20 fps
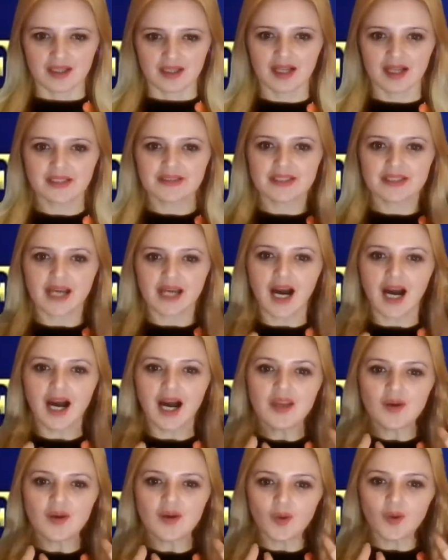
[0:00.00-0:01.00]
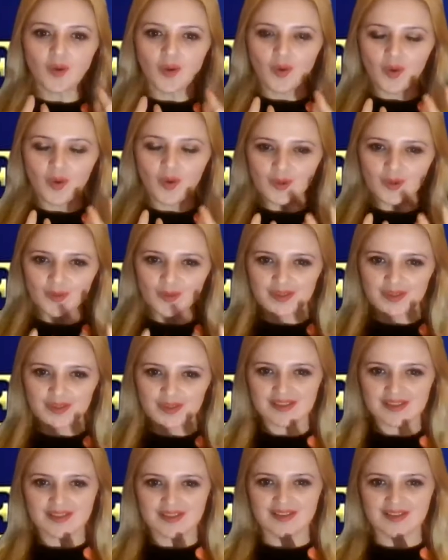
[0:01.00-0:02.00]
And I
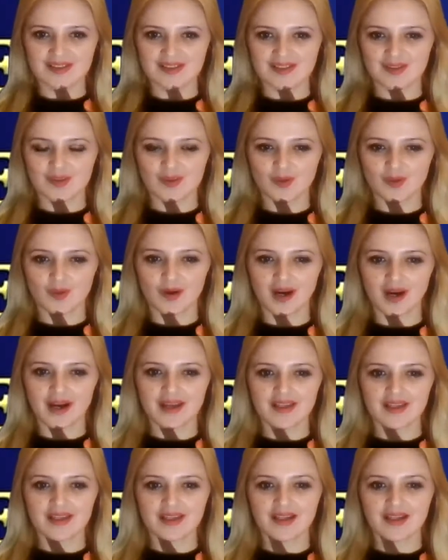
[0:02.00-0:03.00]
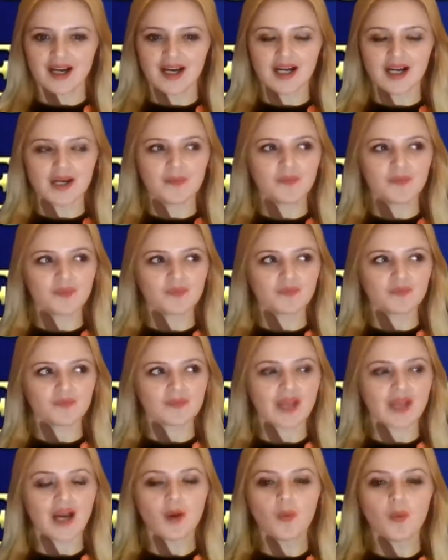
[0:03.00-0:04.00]
always
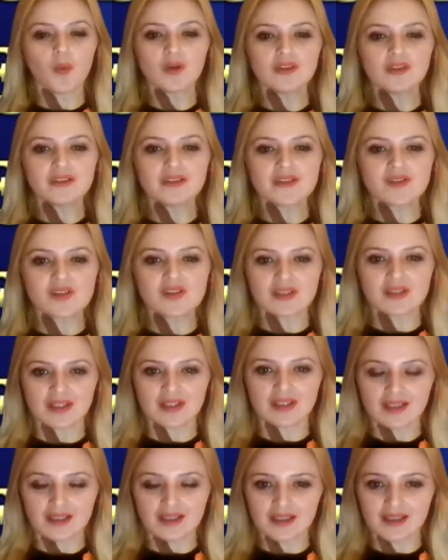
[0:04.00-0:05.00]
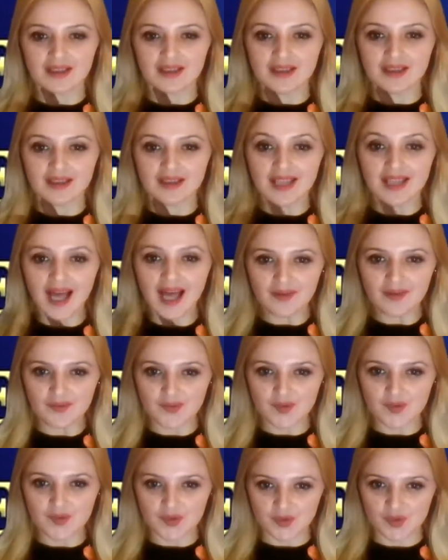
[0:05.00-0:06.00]
love
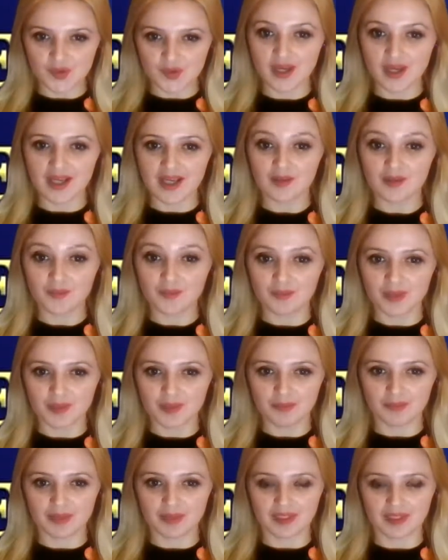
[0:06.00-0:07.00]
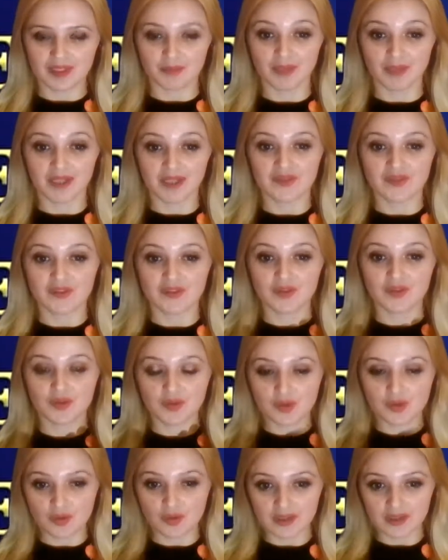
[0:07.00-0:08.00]
to help people, but
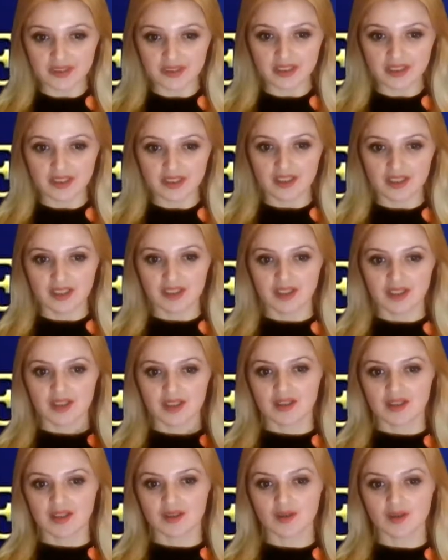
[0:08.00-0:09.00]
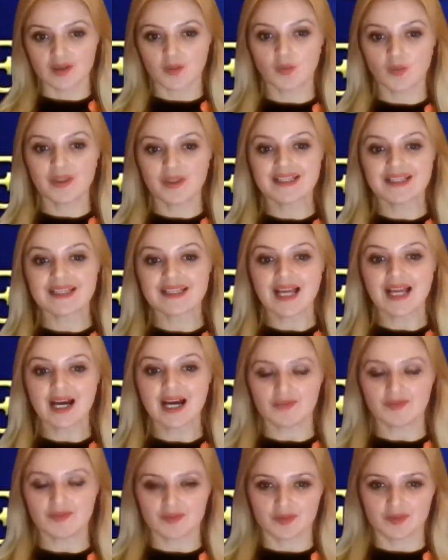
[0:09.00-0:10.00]
truly with
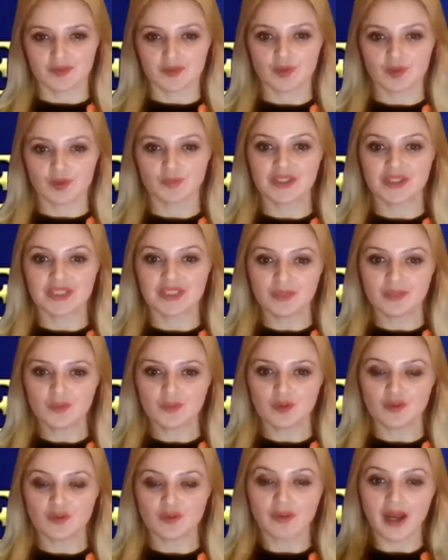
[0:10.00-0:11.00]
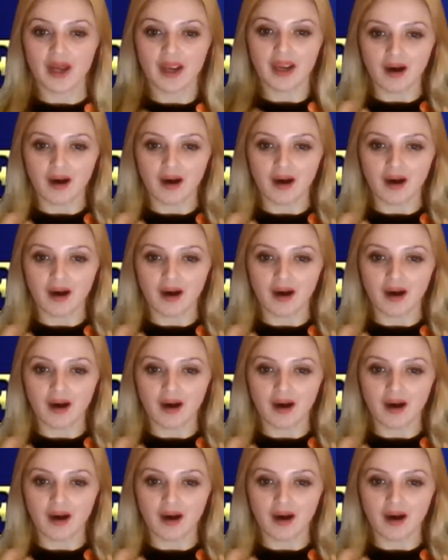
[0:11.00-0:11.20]
love from the depth of my